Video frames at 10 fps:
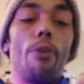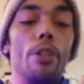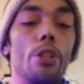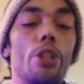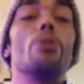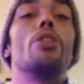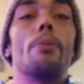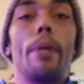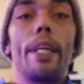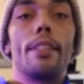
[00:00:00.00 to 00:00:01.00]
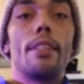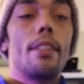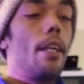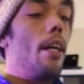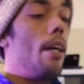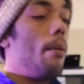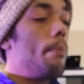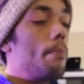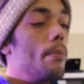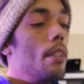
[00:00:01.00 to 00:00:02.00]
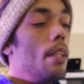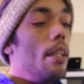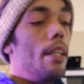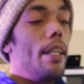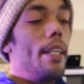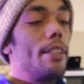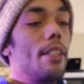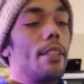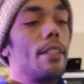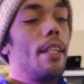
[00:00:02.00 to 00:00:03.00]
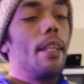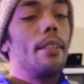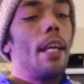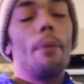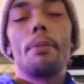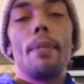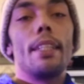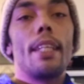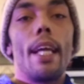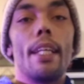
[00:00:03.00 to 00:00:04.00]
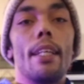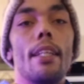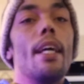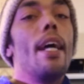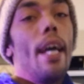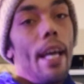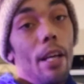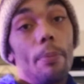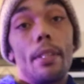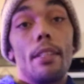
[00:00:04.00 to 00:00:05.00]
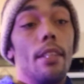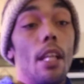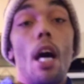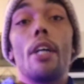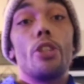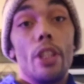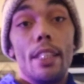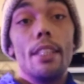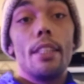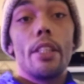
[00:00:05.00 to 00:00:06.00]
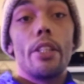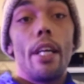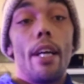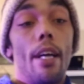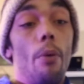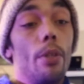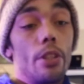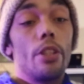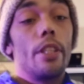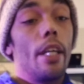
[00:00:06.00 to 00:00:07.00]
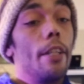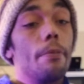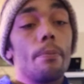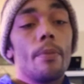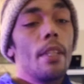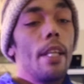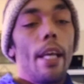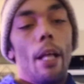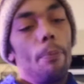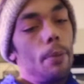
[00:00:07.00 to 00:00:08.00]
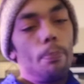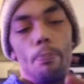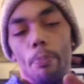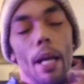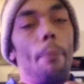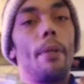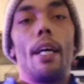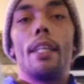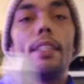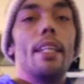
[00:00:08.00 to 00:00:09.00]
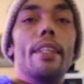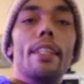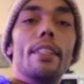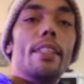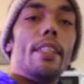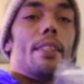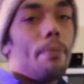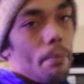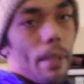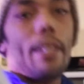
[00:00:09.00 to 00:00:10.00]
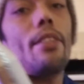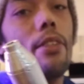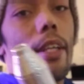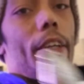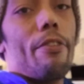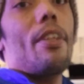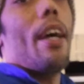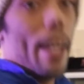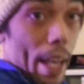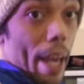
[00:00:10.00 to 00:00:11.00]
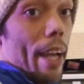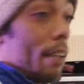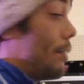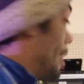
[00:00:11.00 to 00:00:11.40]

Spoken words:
you shoot your baits. It helps maintain it, helps it launch easier once you're done, helps pop it on there easier, makes your life a heck of a